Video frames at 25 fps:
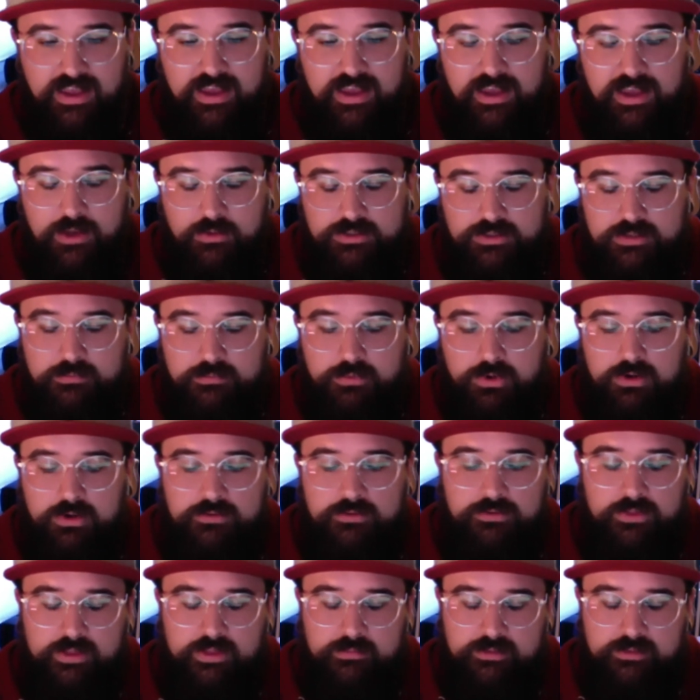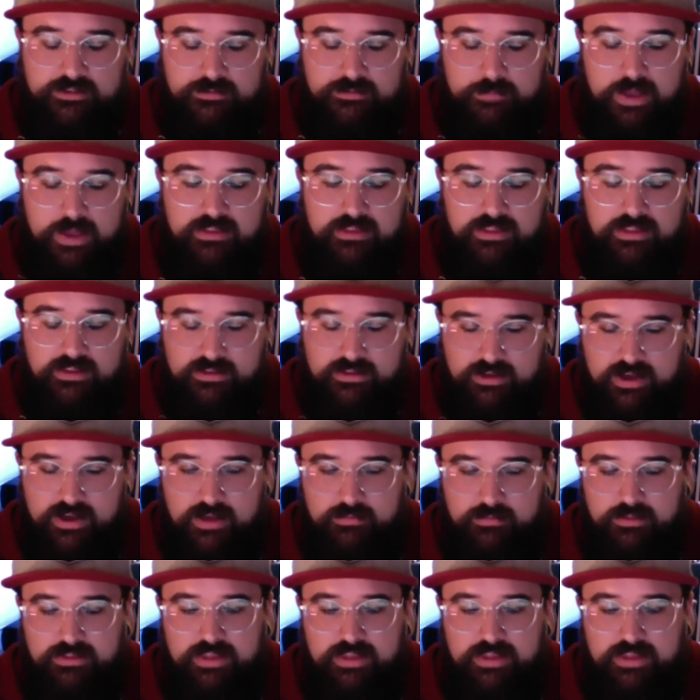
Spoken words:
It was important for them to spend the time that